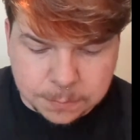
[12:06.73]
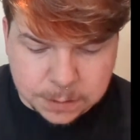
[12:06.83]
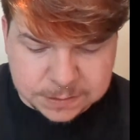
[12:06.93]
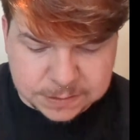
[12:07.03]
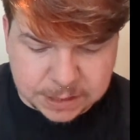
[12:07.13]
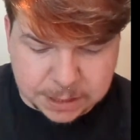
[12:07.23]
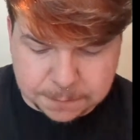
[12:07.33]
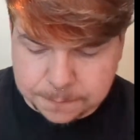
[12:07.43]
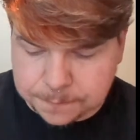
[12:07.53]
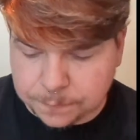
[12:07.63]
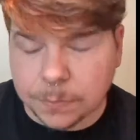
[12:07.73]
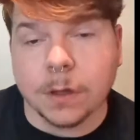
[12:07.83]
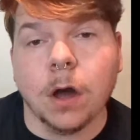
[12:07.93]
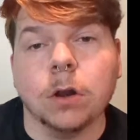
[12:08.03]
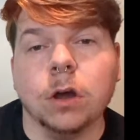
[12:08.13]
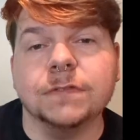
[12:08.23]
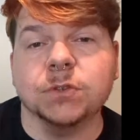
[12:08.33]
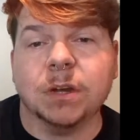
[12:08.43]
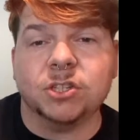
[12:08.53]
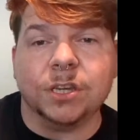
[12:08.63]
Let's see. On-off
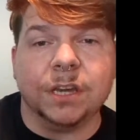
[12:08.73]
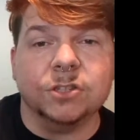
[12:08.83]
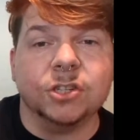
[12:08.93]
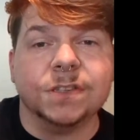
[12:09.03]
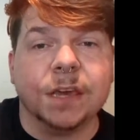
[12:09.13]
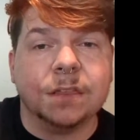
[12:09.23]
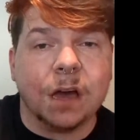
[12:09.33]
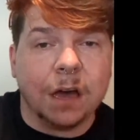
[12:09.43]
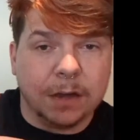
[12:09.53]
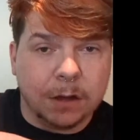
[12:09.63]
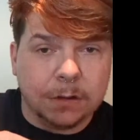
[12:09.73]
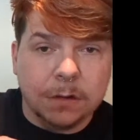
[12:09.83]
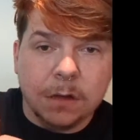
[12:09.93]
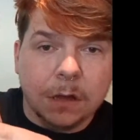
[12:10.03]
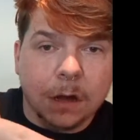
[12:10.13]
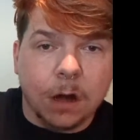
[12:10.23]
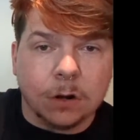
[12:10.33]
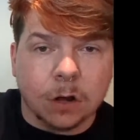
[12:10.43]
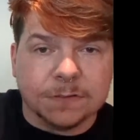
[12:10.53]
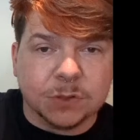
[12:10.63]
switch. Again, just like the Ion.
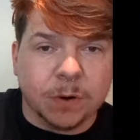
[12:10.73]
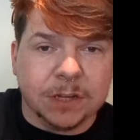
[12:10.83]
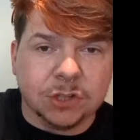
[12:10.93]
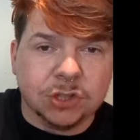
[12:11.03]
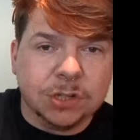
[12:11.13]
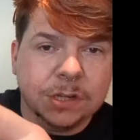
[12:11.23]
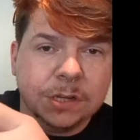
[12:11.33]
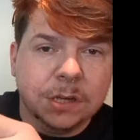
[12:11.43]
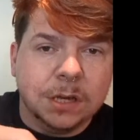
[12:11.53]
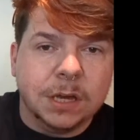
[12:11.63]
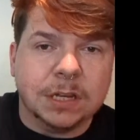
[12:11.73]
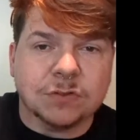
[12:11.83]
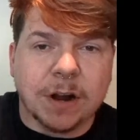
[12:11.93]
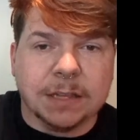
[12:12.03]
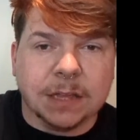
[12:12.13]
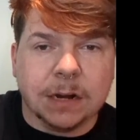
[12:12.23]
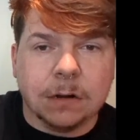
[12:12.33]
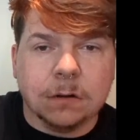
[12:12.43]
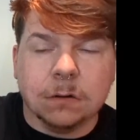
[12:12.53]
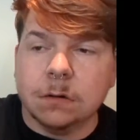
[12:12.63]
On-off switch is right
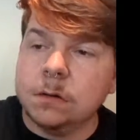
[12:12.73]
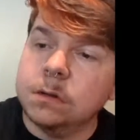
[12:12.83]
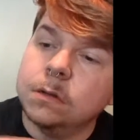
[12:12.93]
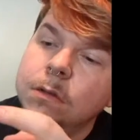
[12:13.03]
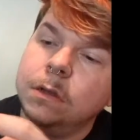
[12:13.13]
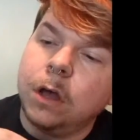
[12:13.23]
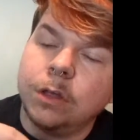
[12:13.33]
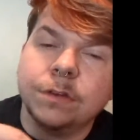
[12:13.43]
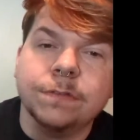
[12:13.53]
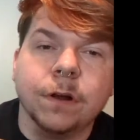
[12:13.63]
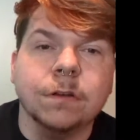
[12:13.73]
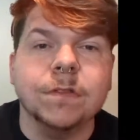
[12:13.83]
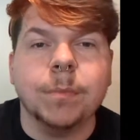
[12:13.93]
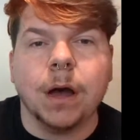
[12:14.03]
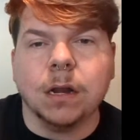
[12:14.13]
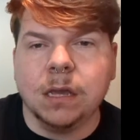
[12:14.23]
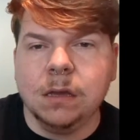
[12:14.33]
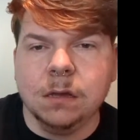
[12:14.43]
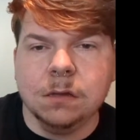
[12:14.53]
there on the front of the body.